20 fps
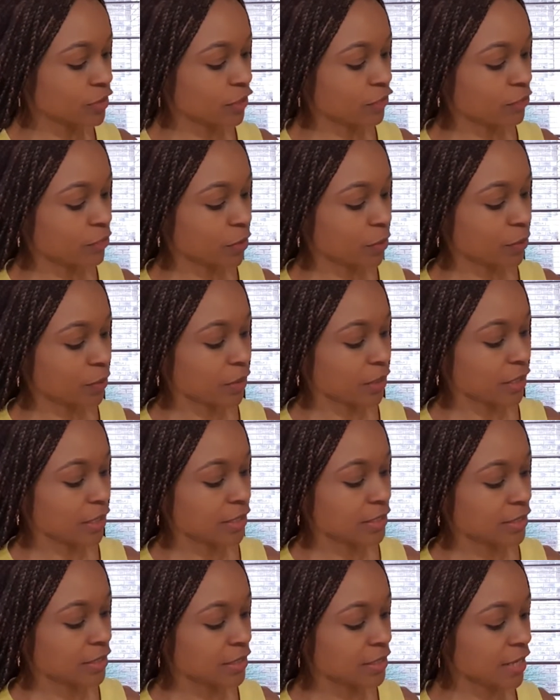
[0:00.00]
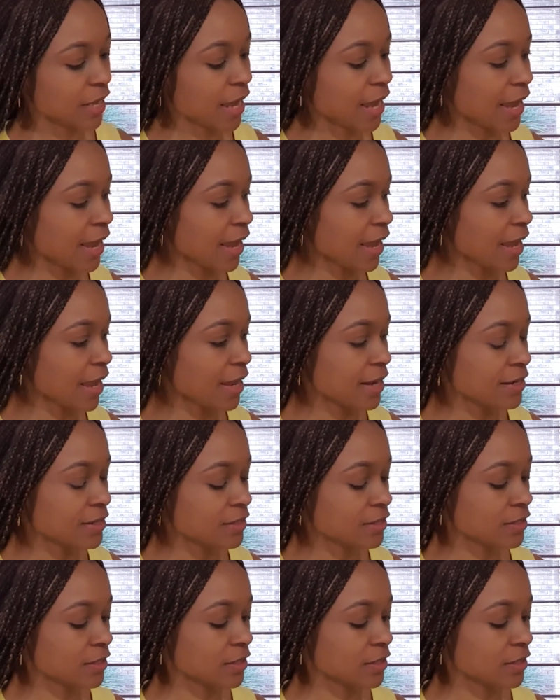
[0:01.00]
I've propagated and